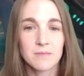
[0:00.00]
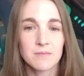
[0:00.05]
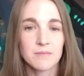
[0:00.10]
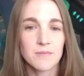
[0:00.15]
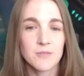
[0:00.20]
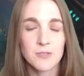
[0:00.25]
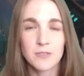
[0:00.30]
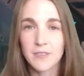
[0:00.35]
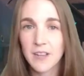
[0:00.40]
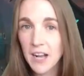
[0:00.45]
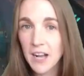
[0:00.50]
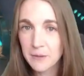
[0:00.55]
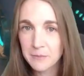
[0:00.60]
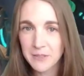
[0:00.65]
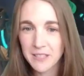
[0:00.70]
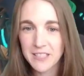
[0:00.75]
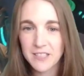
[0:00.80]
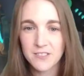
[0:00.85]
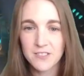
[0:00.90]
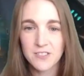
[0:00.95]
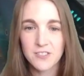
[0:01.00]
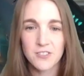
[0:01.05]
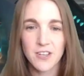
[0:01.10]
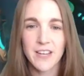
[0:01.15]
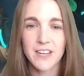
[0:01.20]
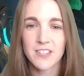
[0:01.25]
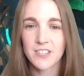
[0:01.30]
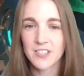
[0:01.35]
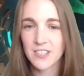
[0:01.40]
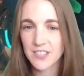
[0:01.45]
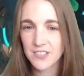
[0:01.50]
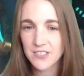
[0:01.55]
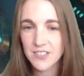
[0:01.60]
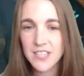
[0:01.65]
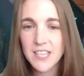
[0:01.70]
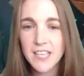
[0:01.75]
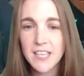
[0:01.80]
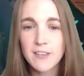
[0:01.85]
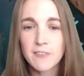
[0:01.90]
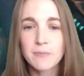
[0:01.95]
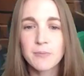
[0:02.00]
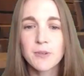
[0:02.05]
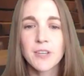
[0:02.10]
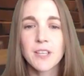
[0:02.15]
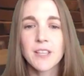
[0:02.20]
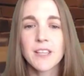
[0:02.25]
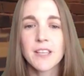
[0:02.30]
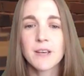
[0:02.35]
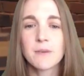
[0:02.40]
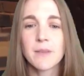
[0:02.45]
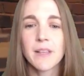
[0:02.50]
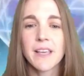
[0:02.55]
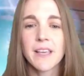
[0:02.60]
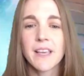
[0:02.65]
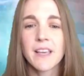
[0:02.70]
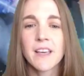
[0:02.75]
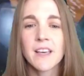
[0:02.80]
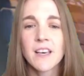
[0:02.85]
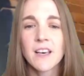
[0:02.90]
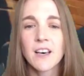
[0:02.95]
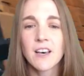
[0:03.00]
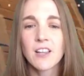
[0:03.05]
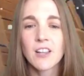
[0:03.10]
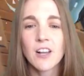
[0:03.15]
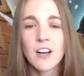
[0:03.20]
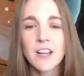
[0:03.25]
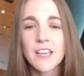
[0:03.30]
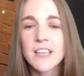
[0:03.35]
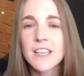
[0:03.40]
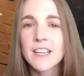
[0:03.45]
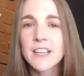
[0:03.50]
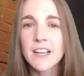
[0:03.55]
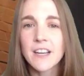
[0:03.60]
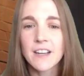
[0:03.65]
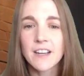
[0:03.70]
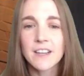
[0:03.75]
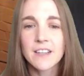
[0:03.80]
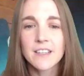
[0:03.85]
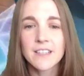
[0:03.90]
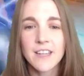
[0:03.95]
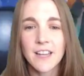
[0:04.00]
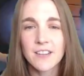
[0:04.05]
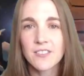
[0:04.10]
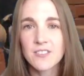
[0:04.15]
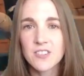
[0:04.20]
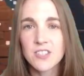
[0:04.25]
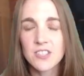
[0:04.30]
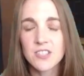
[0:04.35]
sort of commonly used strategy that you see of putting them like along here next to the